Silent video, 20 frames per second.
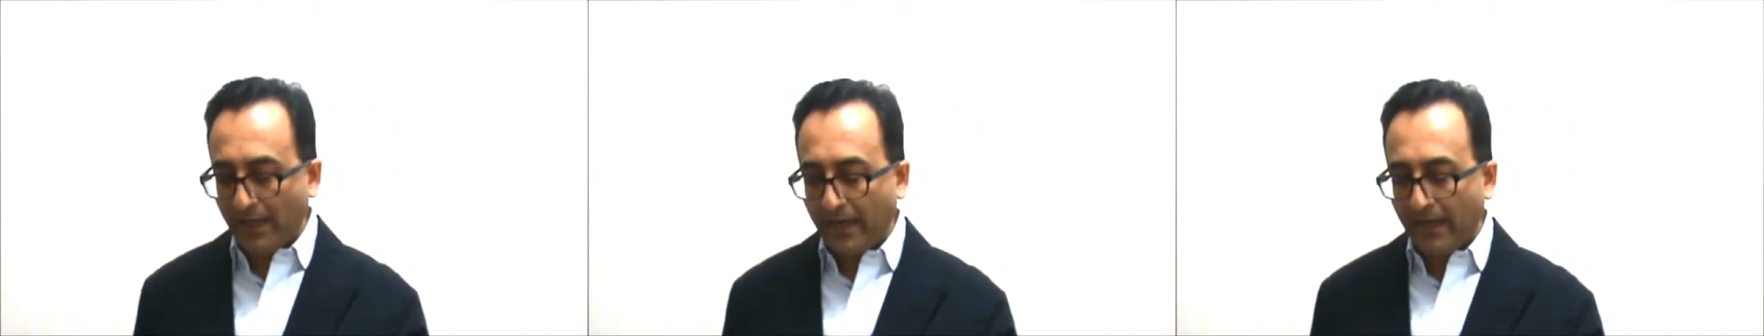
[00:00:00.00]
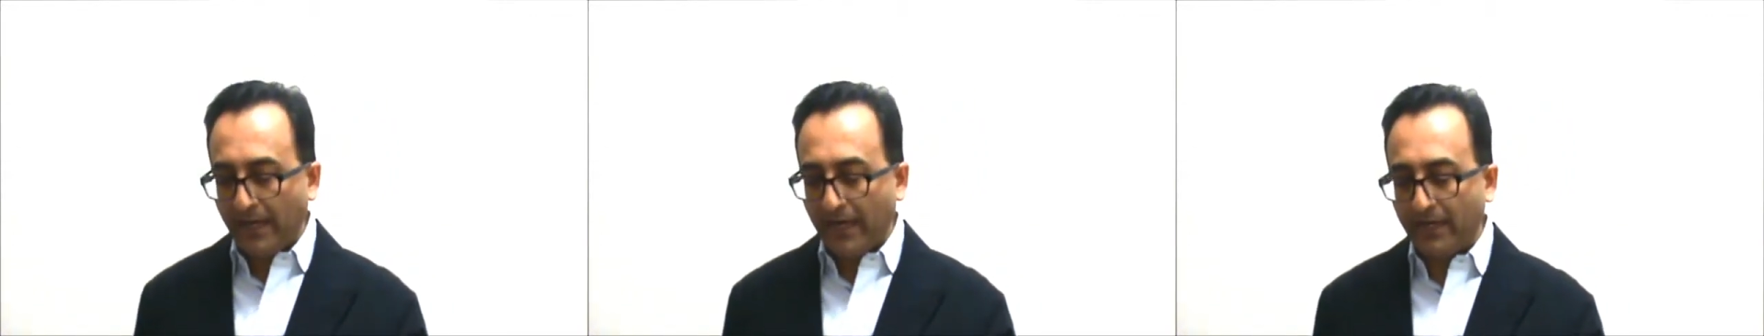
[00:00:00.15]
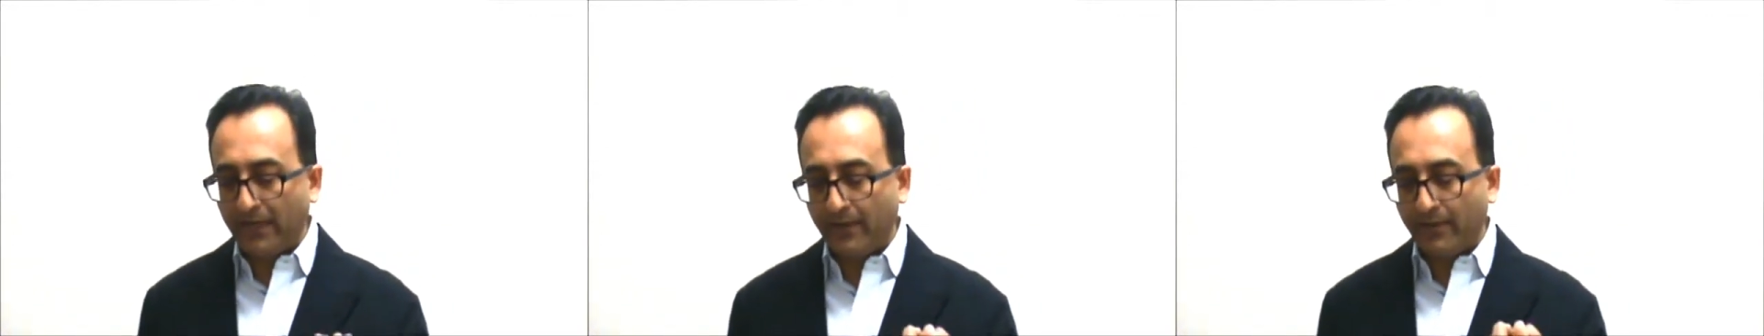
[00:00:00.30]

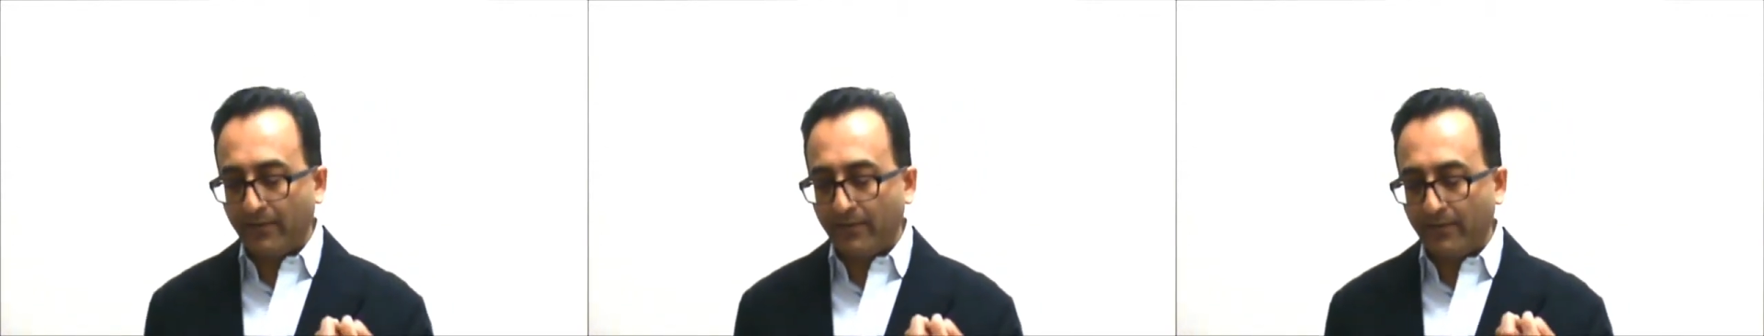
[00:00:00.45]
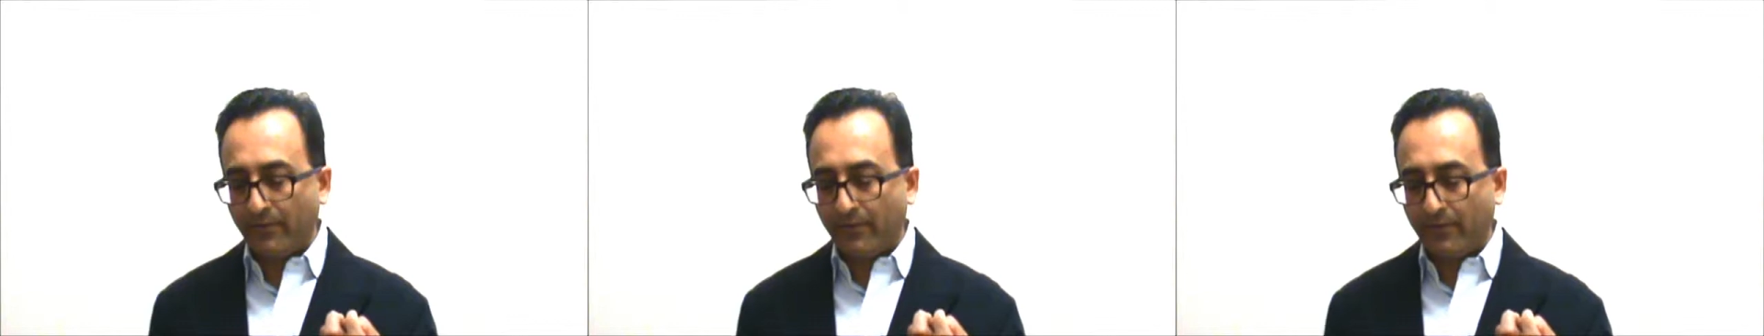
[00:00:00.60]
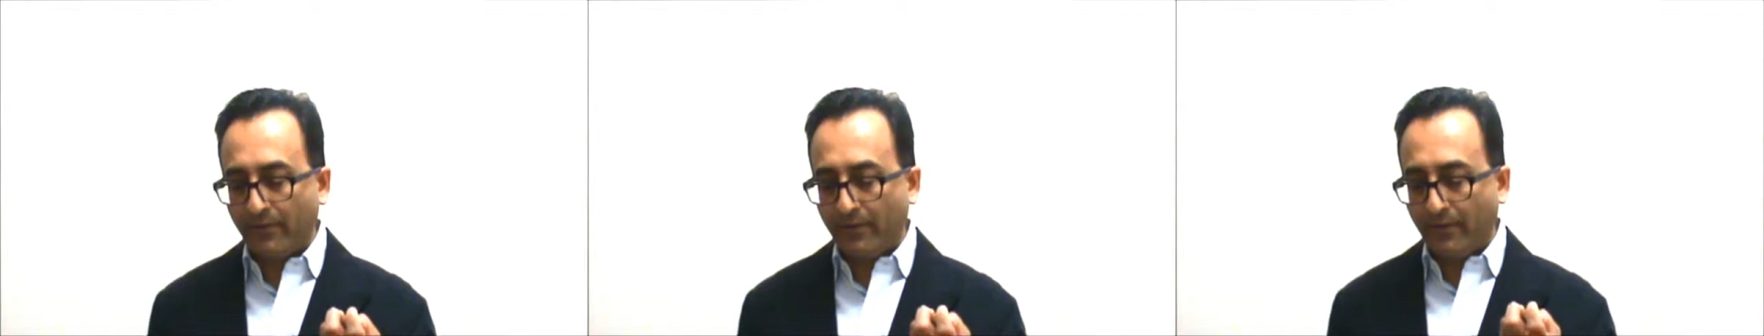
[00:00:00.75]
And
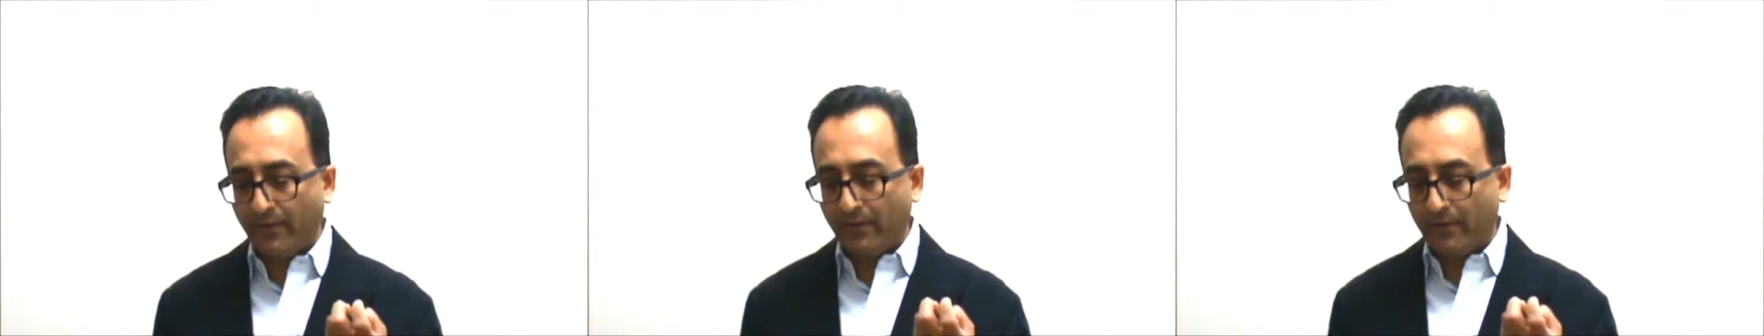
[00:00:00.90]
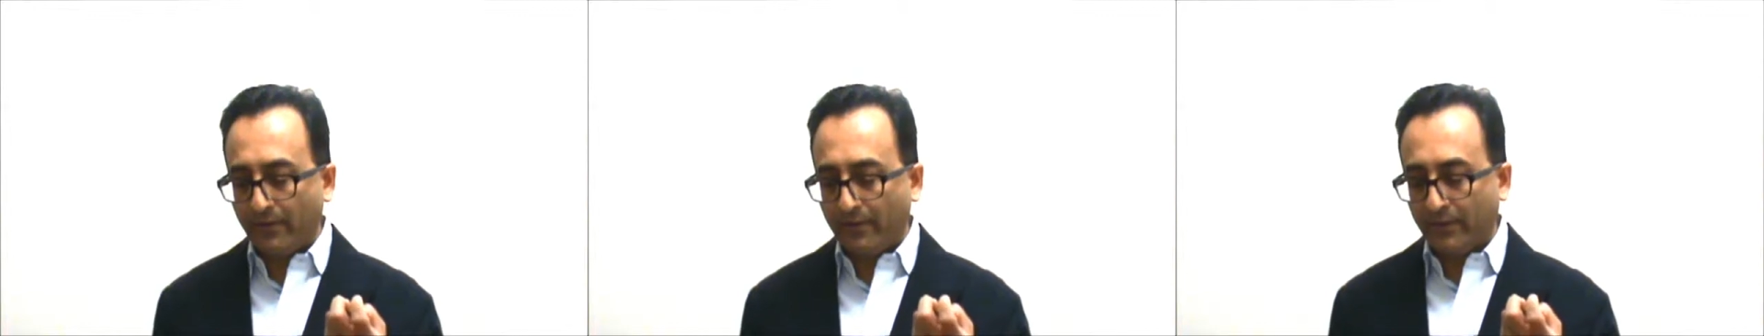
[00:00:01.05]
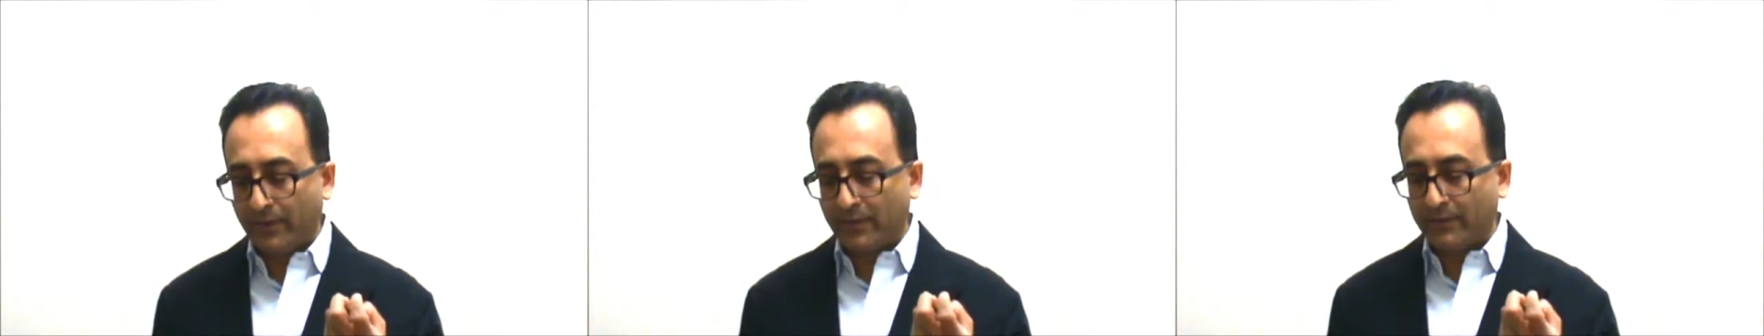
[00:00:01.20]

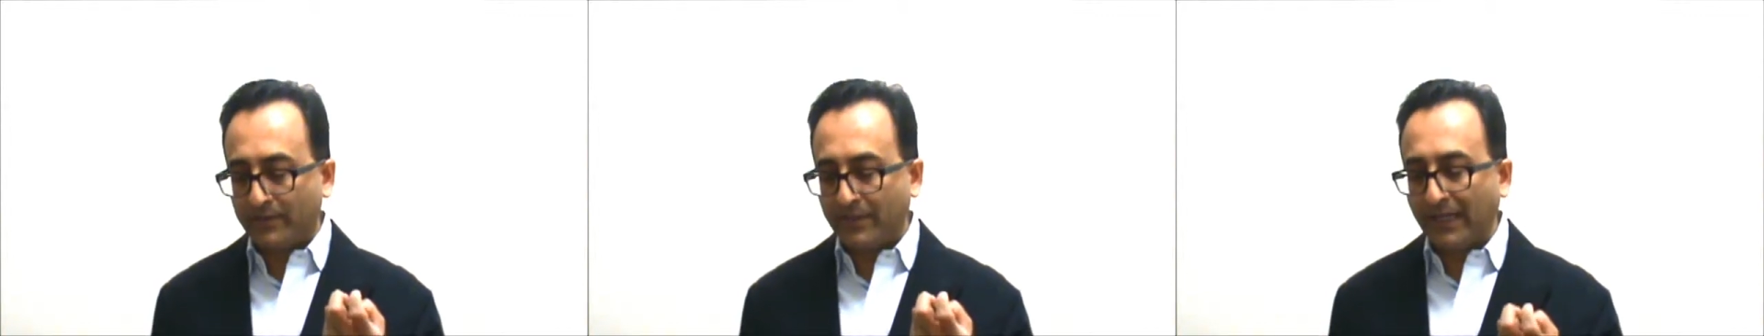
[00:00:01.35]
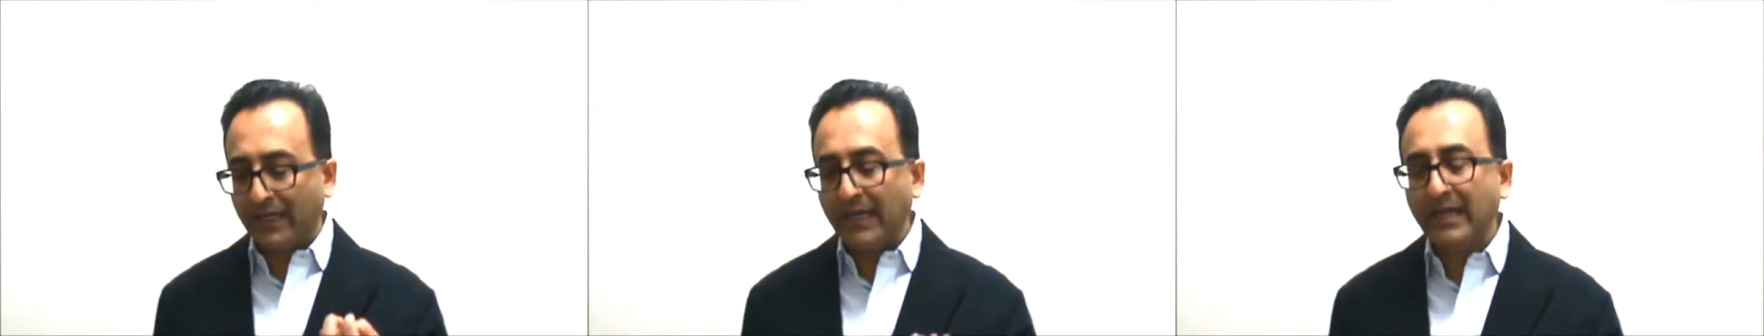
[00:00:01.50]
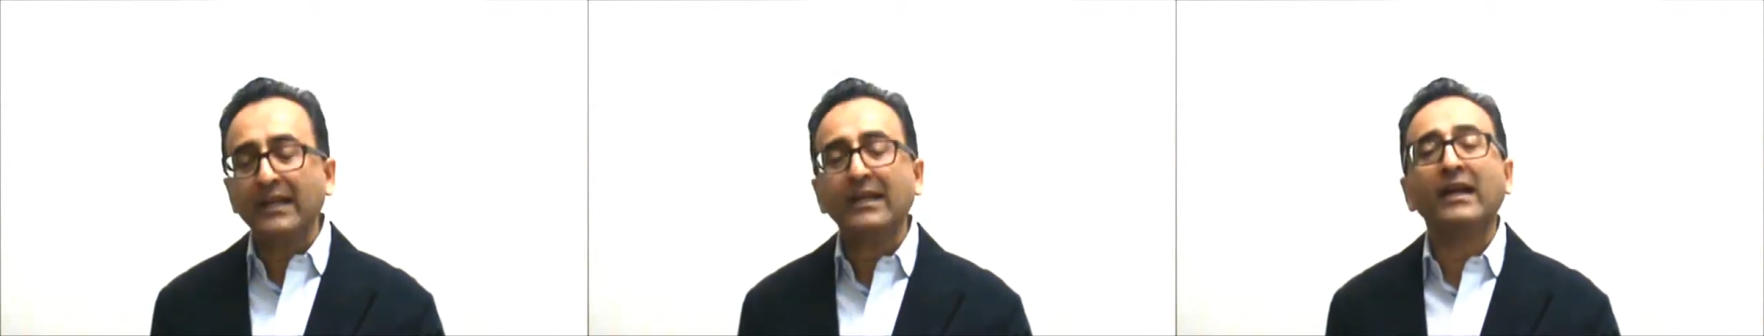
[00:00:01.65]
the
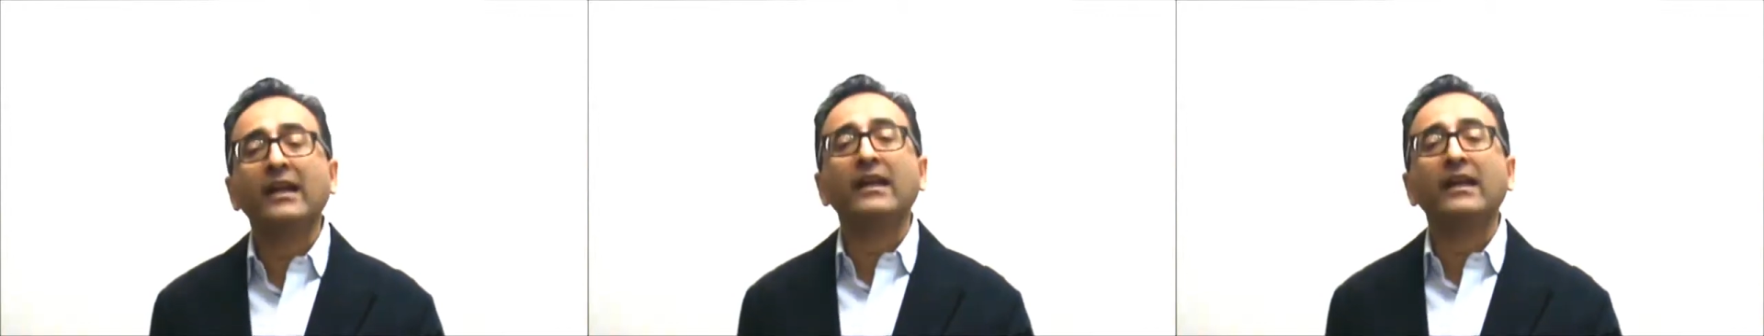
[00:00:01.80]
second